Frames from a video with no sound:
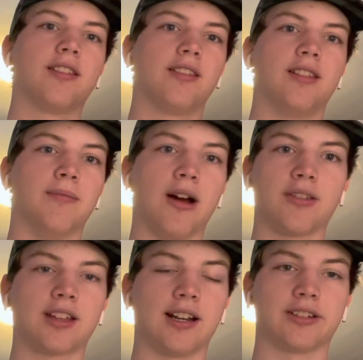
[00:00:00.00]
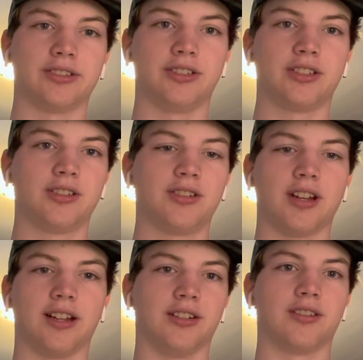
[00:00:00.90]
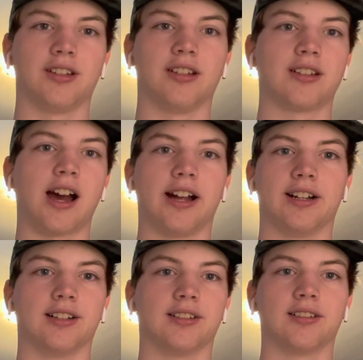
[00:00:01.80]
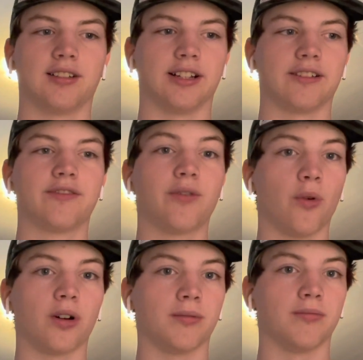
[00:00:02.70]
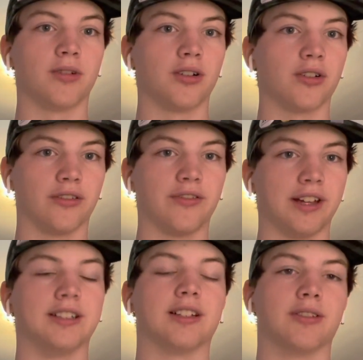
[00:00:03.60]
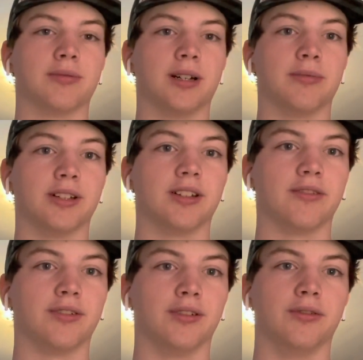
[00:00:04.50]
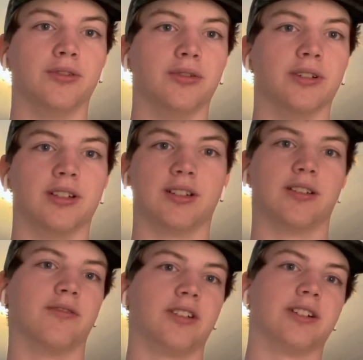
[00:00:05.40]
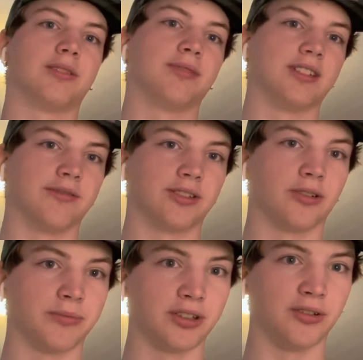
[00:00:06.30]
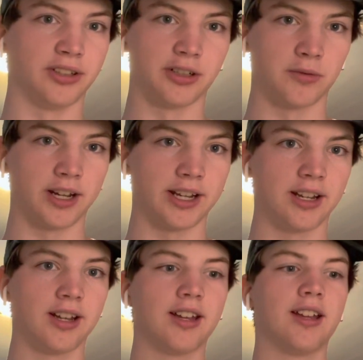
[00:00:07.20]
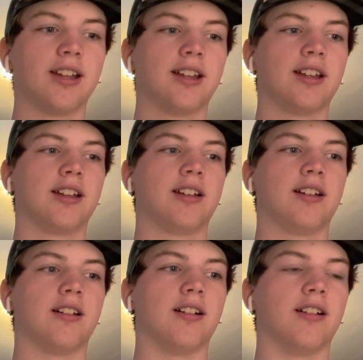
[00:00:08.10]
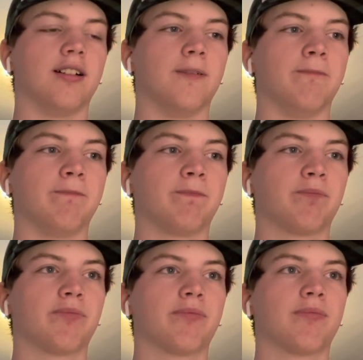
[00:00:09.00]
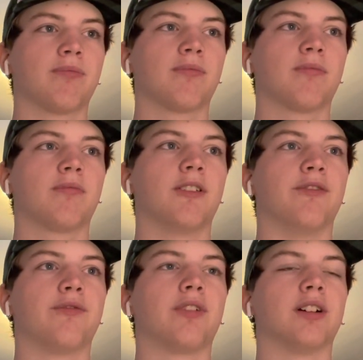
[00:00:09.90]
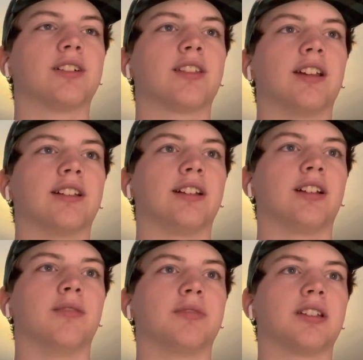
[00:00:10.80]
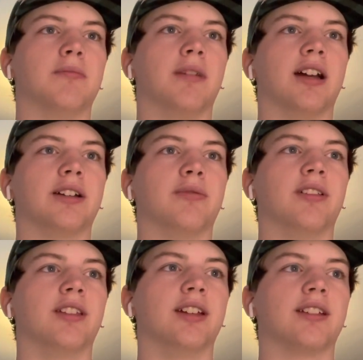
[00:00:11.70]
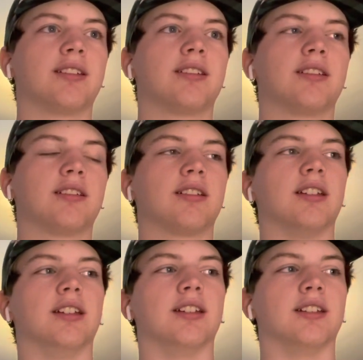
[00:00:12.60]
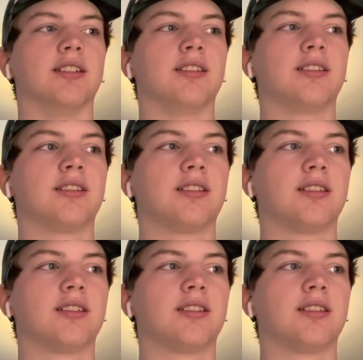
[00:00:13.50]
The mouth can actually change the entire like form or face of the puppet if you do it in a very specific or peculiar way. The first thing that comes to mind with this is